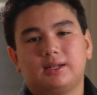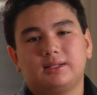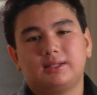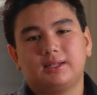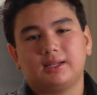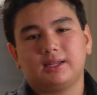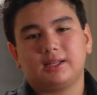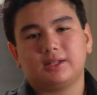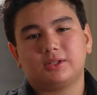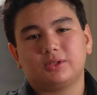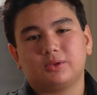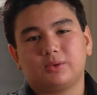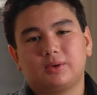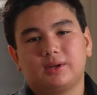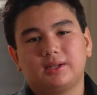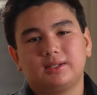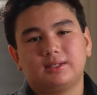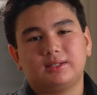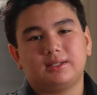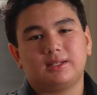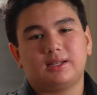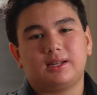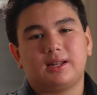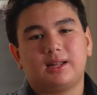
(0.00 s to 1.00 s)
I take it
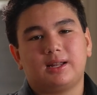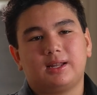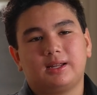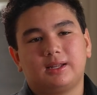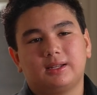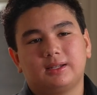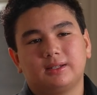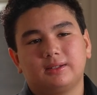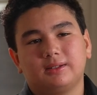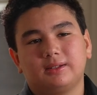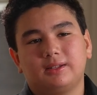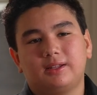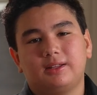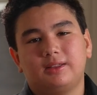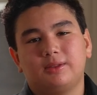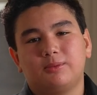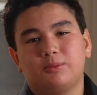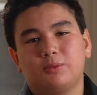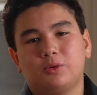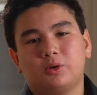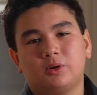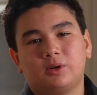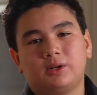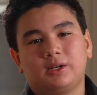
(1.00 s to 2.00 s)
twice a day, in the
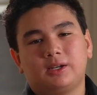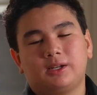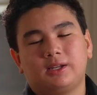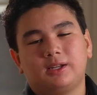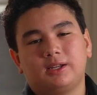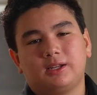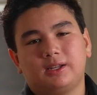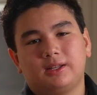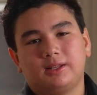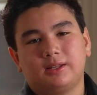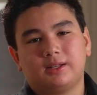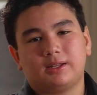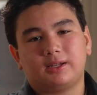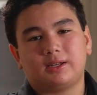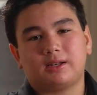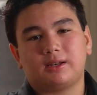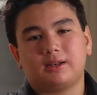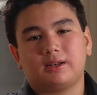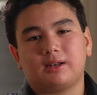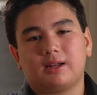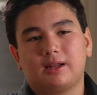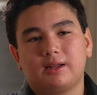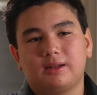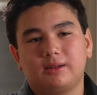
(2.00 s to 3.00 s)
morning and
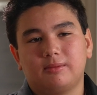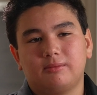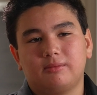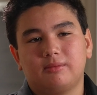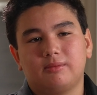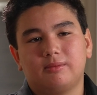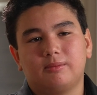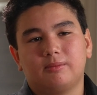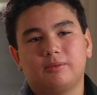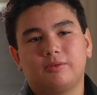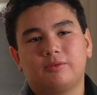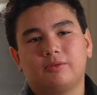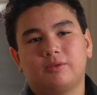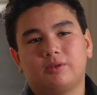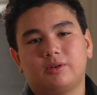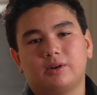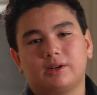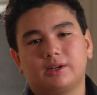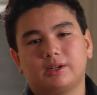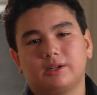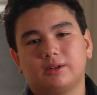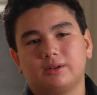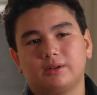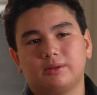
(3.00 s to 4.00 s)
then before
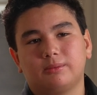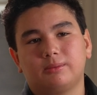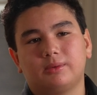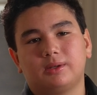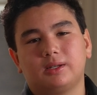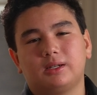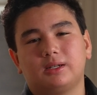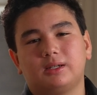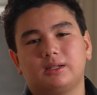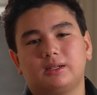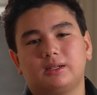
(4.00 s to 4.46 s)
I go to bed.